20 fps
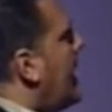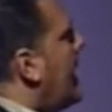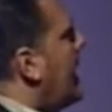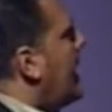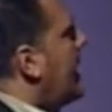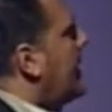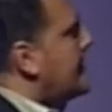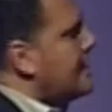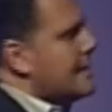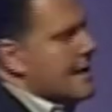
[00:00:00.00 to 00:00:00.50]

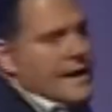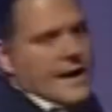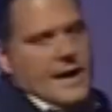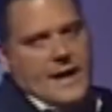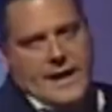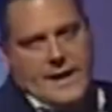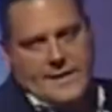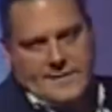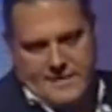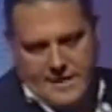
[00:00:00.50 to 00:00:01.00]
And
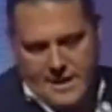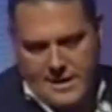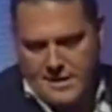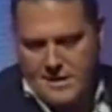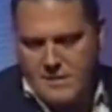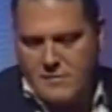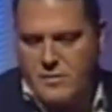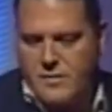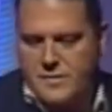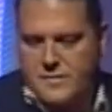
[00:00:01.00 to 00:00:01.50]
as
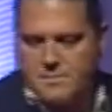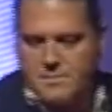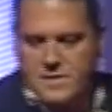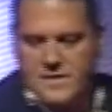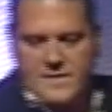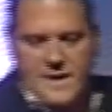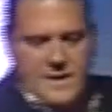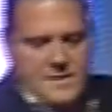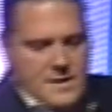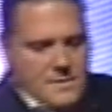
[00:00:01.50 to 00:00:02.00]
Randall was
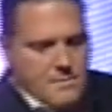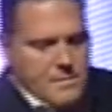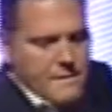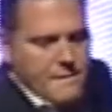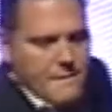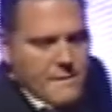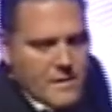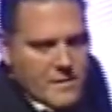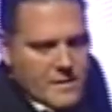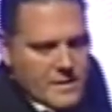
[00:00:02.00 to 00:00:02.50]
presenting
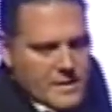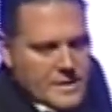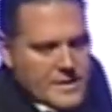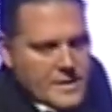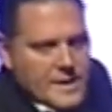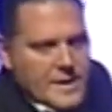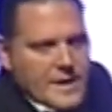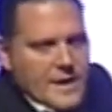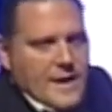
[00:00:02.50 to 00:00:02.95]
before,